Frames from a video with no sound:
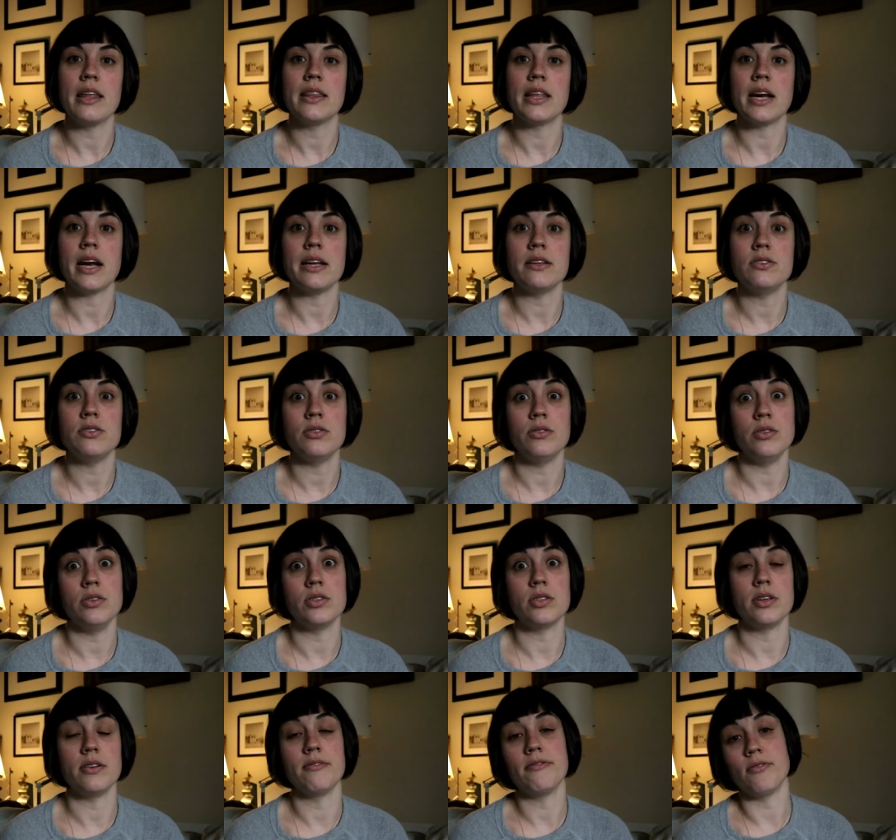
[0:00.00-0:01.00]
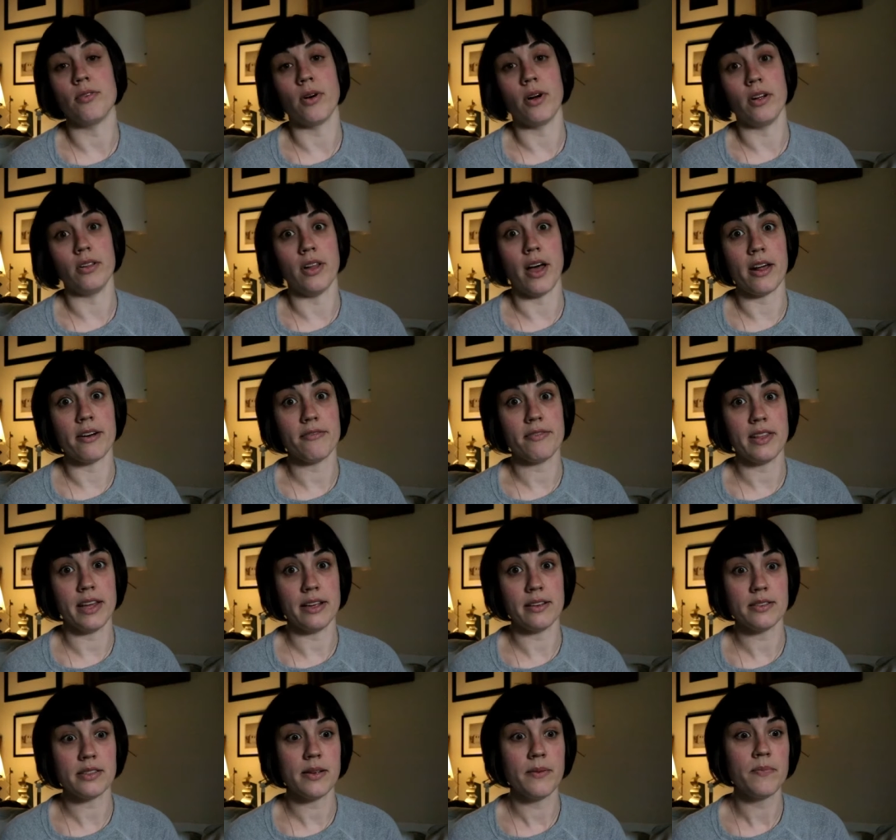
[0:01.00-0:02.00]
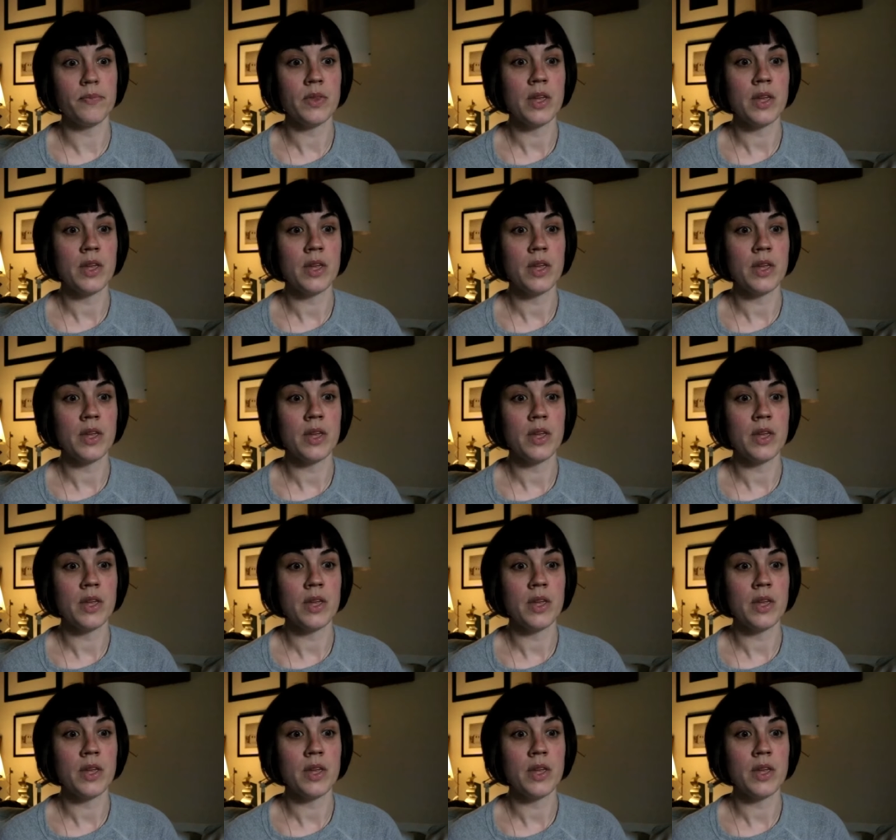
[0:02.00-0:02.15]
and that I do use it for a lot of things.